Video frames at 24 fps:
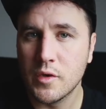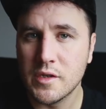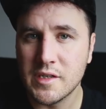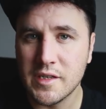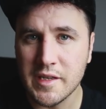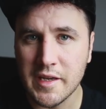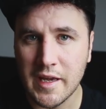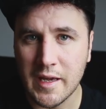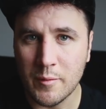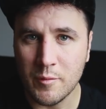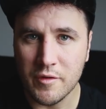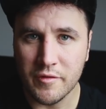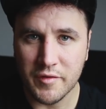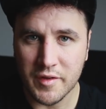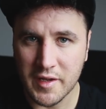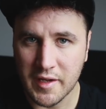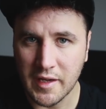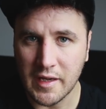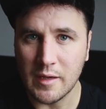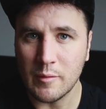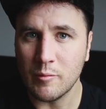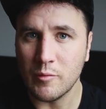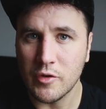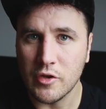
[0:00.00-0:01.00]
is the aim of the
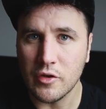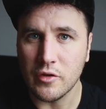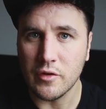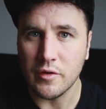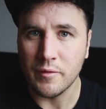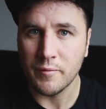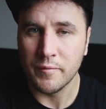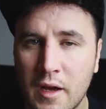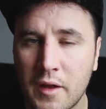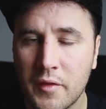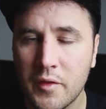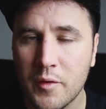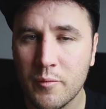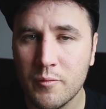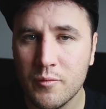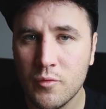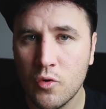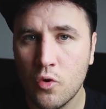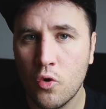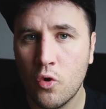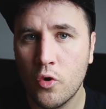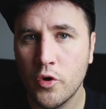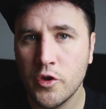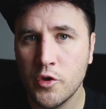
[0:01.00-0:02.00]
game here, and the
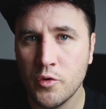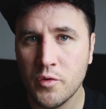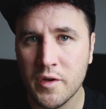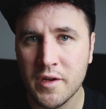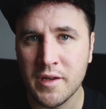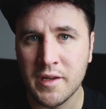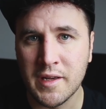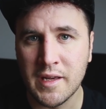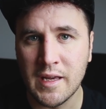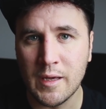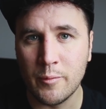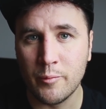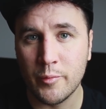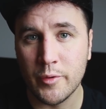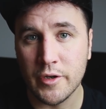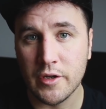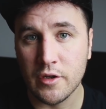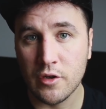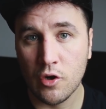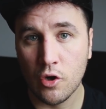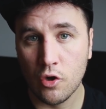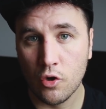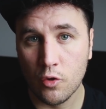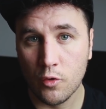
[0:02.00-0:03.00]
more you can keep
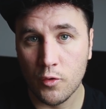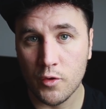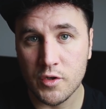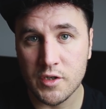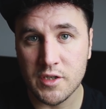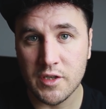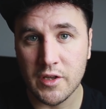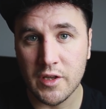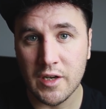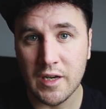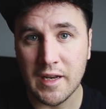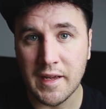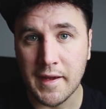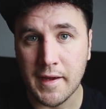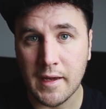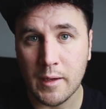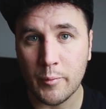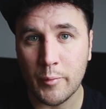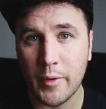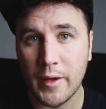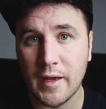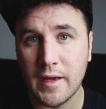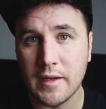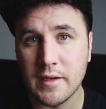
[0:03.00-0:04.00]
it close to the
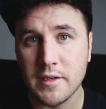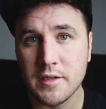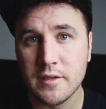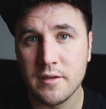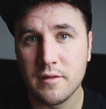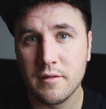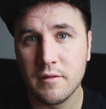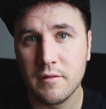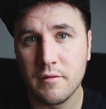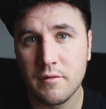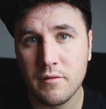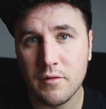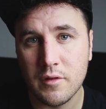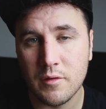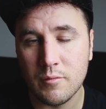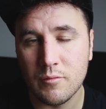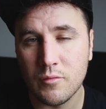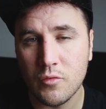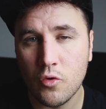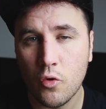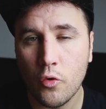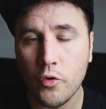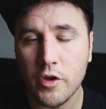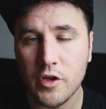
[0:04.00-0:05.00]
lake bed, the
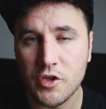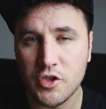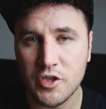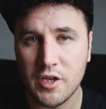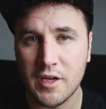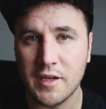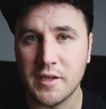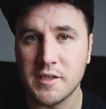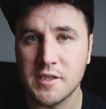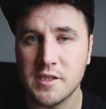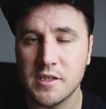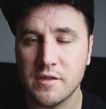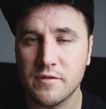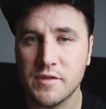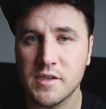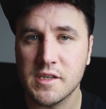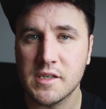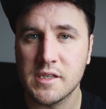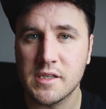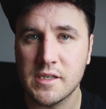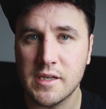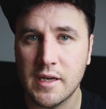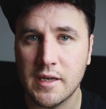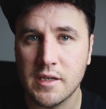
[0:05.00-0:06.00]
more your chances of
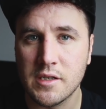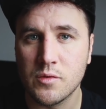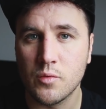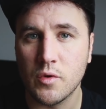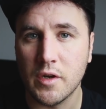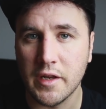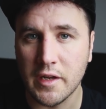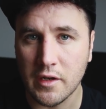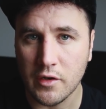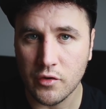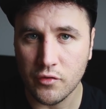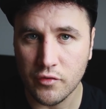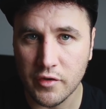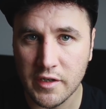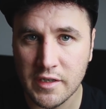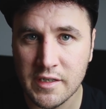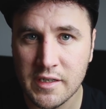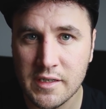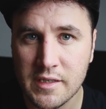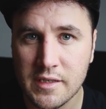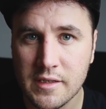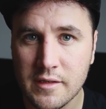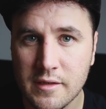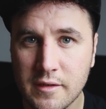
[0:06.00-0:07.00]
success will
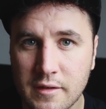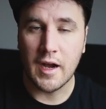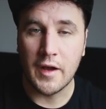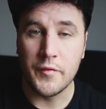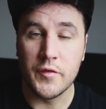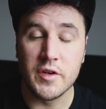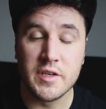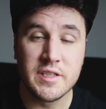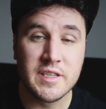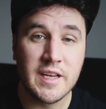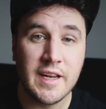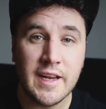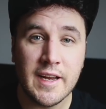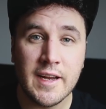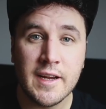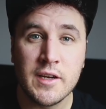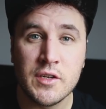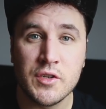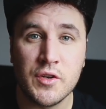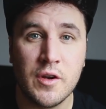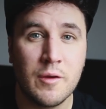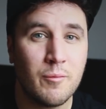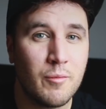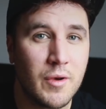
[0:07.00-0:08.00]
increase. And the
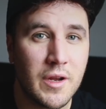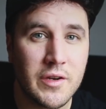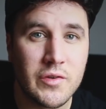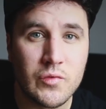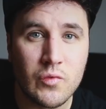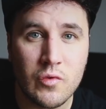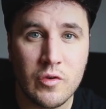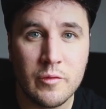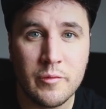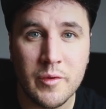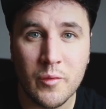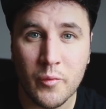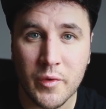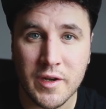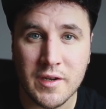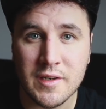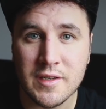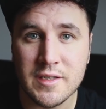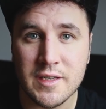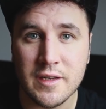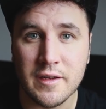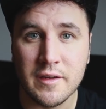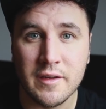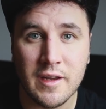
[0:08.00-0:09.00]
takes on a bloodworm in
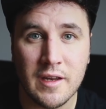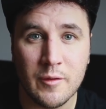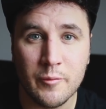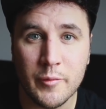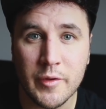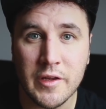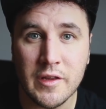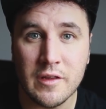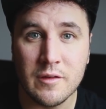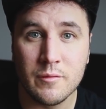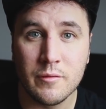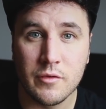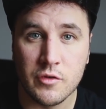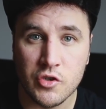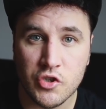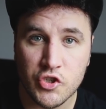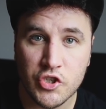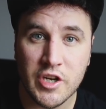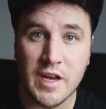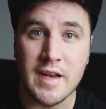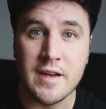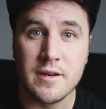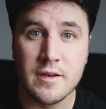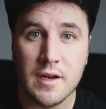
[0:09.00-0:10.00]
winter can be the most
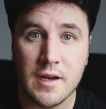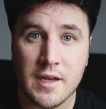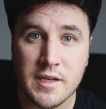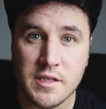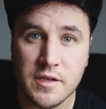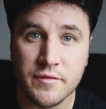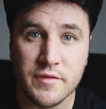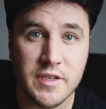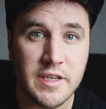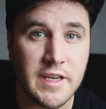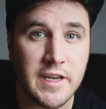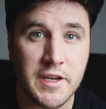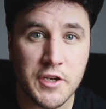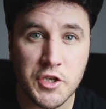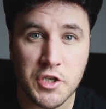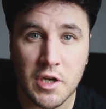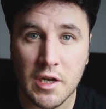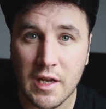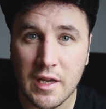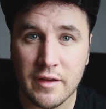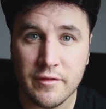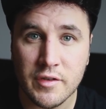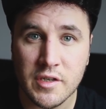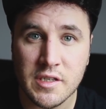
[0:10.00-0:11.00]
gentlest of takes
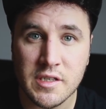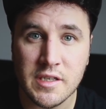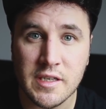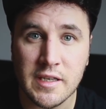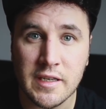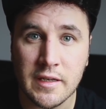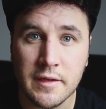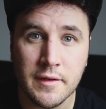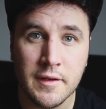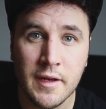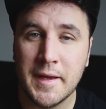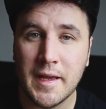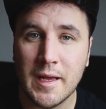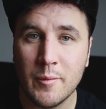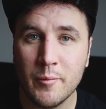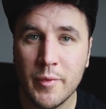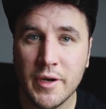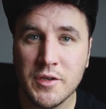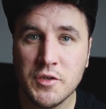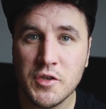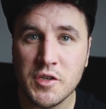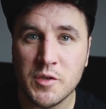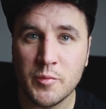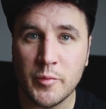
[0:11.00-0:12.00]
you'll ever see. It
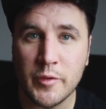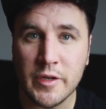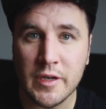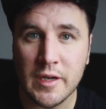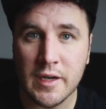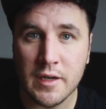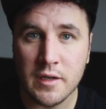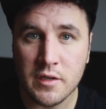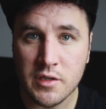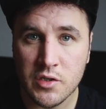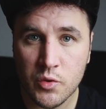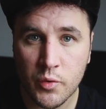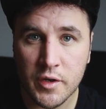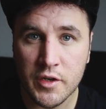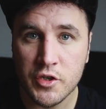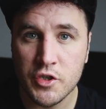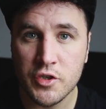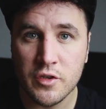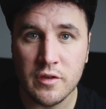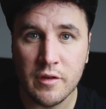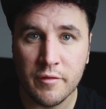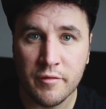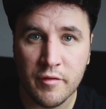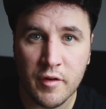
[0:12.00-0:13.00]
might just be a little twitch
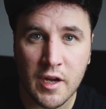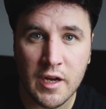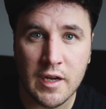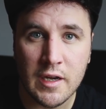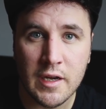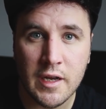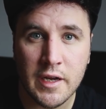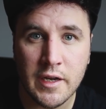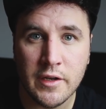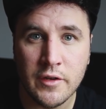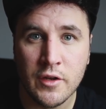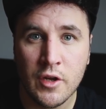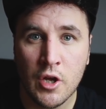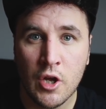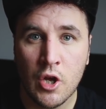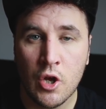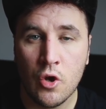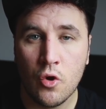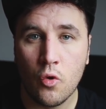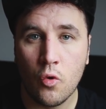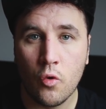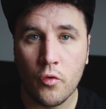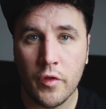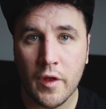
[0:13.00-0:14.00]
on the fly line,
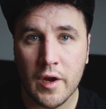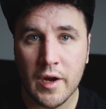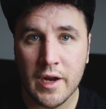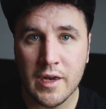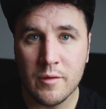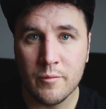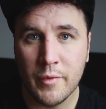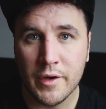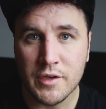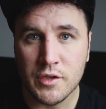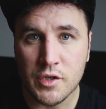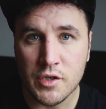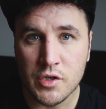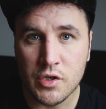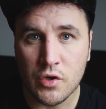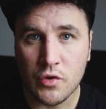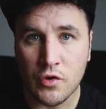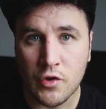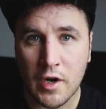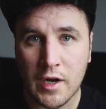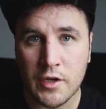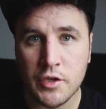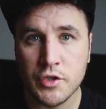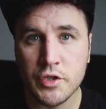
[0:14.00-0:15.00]
or the line might just
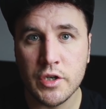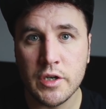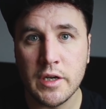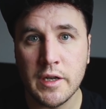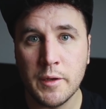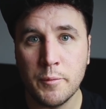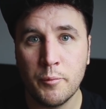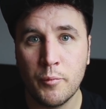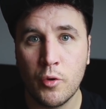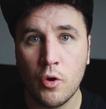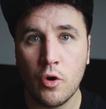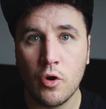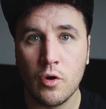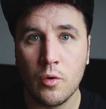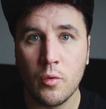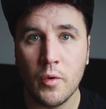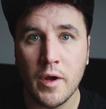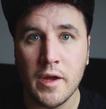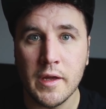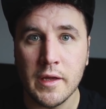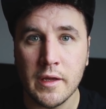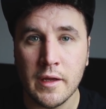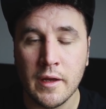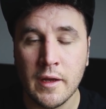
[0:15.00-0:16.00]
gradually pull
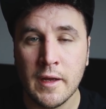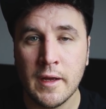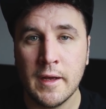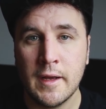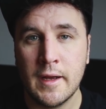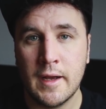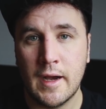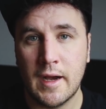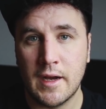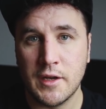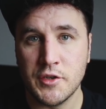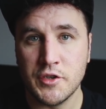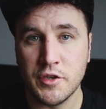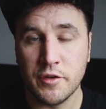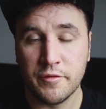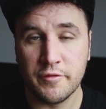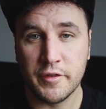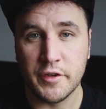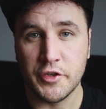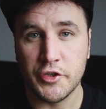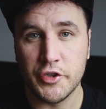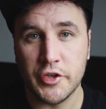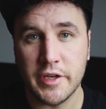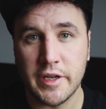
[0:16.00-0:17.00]
away as you're
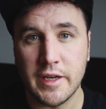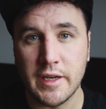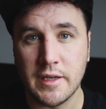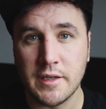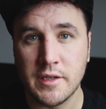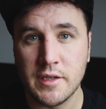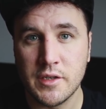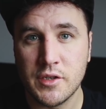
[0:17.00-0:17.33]
fishing it.